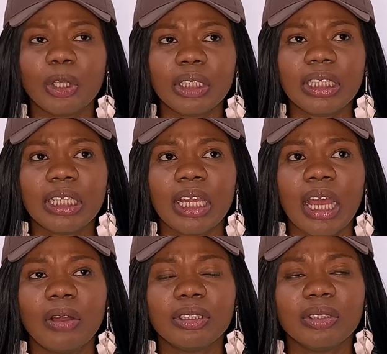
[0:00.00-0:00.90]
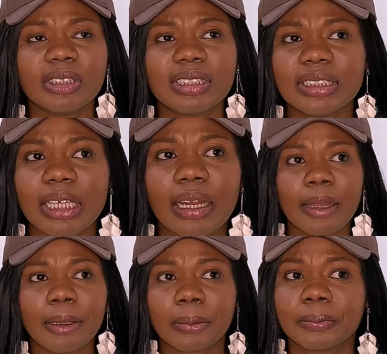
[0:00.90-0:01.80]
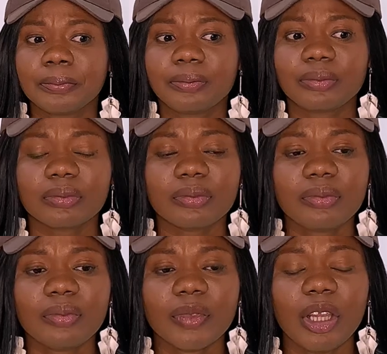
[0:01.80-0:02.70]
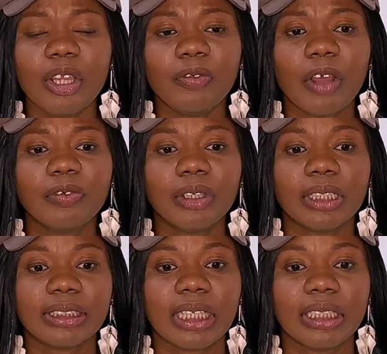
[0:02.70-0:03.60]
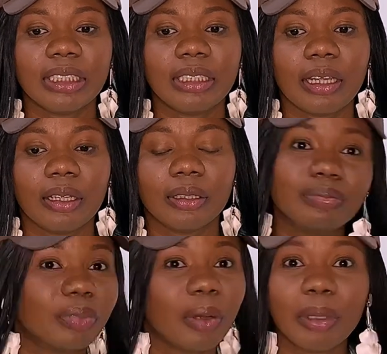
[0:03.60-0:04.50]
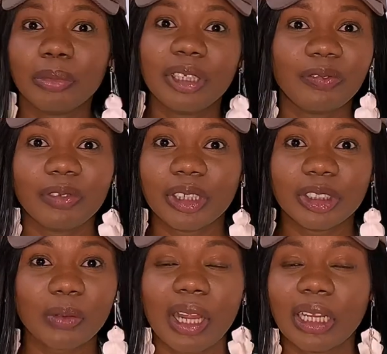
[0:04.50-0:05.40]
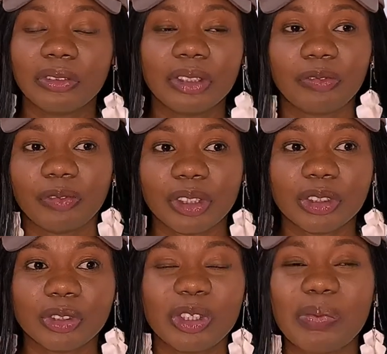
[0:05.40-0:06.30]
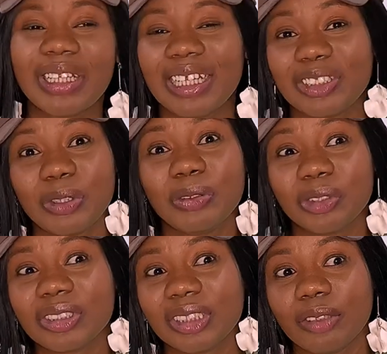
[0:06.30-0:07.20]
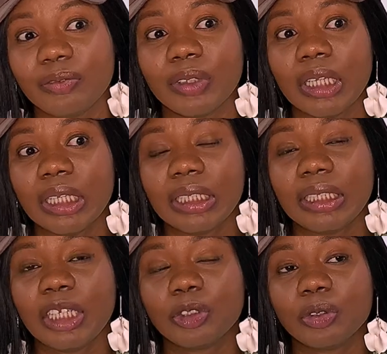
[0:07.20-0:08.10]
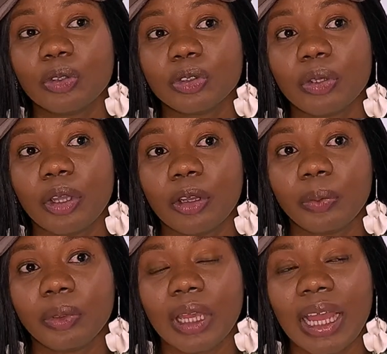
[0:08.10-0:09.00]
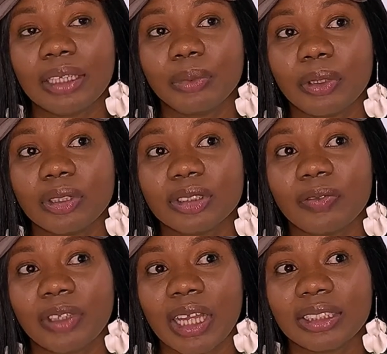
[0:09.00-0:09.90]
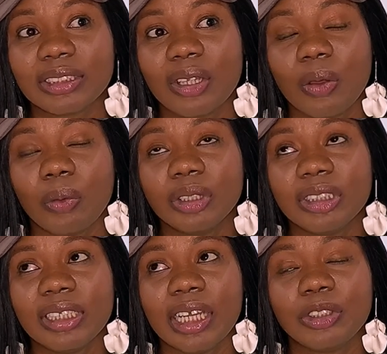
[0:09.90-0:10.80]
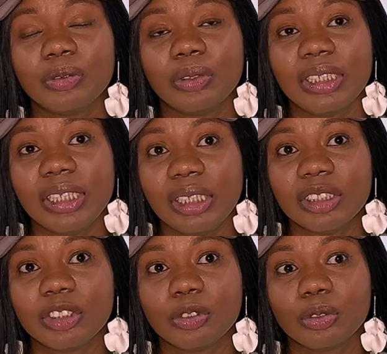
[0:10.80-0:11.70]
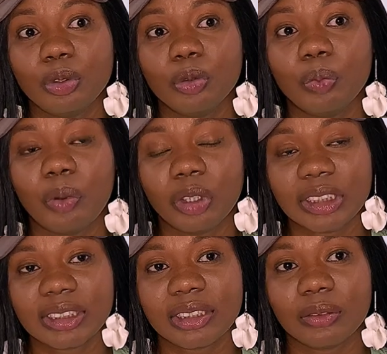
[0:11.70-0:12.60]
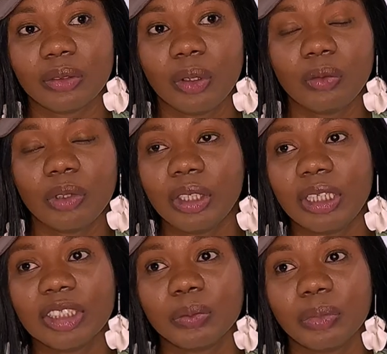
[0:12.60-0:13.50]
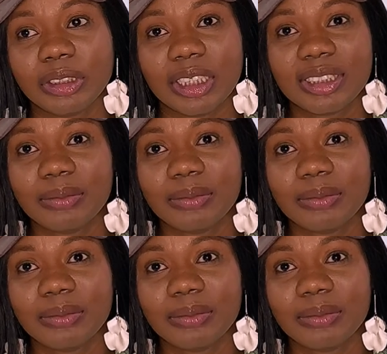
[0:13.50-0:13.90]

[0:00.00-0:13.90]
thirdly, I would also say that if you have the understanding that problem not the finish, I know the finish. So you might as well just give. Then it would also help you. And because of that, one thing that will lead is to you budgeting, where you get a budget